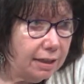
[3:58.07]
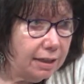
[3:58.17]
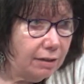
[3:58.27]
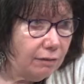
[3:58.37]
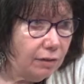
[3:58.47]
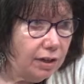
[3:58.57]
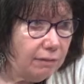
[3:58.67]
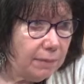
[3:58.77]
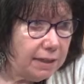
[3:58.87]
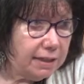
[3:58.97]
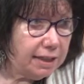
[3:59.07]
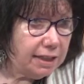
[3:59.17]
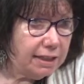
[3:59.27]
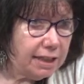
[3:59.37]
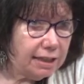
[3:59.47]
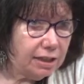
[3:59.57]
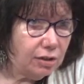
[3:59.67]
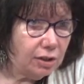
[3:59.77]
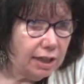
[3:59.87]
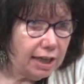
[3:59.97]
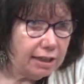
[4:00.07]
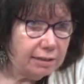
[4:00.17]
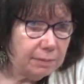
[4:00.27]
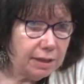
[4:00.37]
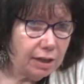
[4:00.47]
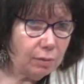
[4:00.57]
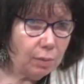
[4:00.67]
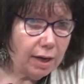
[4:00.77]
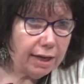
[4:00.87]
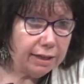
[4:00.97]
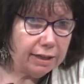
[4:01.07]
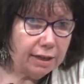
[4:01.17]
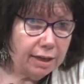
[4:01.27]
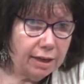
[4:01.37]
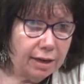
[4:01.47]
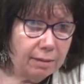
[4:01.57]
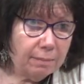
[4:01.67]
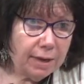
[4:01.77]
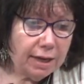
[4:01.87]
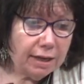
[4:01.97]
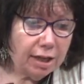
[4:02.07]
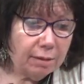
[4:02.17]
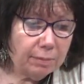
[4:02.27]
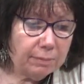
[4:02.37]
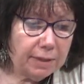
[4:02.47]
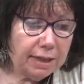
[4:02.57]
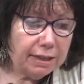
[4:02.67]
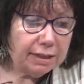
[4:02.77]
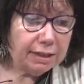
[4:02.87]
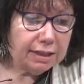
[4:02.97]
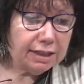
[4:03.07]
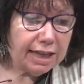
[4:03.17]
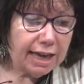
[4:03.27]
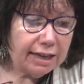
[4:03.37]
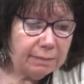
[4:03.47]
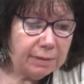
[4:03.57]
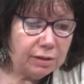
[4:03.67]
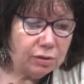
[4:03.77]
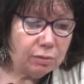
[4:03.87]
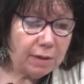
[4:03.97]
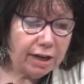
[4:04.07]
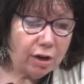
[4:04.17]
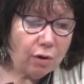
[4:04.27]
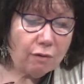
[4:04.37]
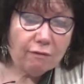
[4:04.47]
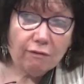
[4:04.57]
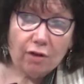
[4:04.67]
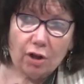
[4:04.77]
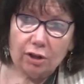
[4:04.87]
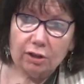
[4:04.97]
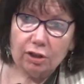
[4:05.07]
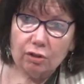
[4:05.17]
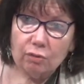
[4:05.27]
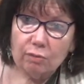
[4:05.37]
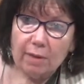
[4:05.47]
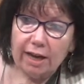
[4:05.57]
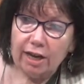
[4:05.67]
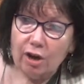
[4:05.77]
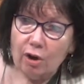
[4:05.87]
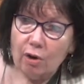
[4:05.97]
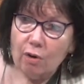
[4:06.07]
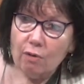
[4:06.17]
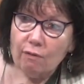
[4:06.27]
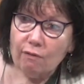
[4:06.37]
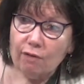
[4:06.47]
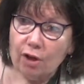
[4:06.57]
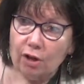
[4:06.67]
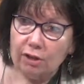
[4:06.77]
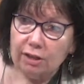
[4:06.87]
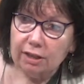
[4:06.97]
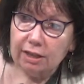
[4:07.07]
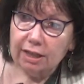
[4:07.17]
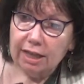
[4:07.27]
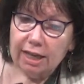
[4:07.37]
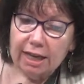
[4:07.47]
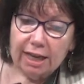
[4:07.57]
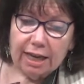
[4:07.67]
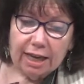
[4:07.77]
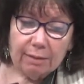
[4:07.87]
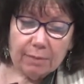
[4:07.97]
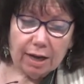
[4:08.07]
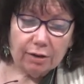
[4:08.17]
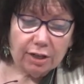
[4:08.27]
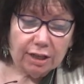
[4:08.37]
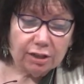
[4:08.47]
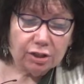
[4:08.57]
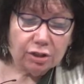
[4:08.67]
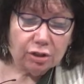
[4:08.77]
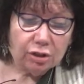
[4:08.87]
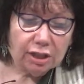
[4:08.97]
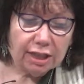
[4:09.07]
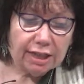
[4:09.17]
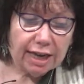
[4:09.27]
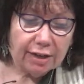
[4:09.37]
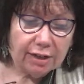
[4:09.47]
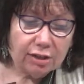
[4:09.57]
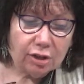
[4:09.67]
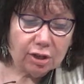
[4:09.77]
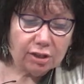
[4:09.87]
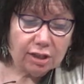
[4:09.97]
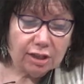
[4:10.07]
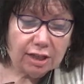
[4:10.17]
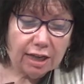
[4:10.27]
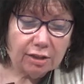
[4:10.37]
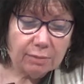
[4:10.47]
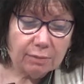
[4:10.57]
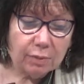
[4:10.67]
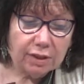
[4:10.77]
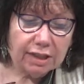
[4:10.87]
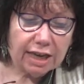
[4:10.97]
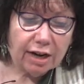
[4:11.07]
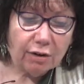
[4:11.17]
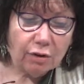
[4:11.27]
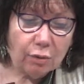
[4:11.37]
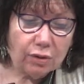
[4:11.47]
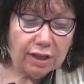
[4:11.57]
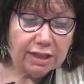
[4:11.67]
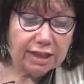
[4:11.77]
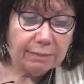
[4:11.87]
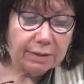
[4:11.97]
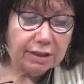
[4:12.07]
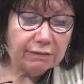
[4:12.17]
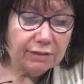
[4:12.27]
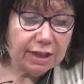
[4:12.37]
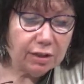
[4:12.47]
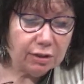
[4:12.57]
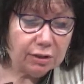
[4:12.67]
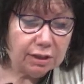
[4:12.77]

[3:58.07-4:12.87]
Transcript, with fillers: Forgive my sins. That's a good guess, but not quite. Mea culpa means, it's Latin, it through my own fault, through my own fault. In modern English, it's usually a noun and it talks to the acknowledgement of one's error or the acceptance of guilt.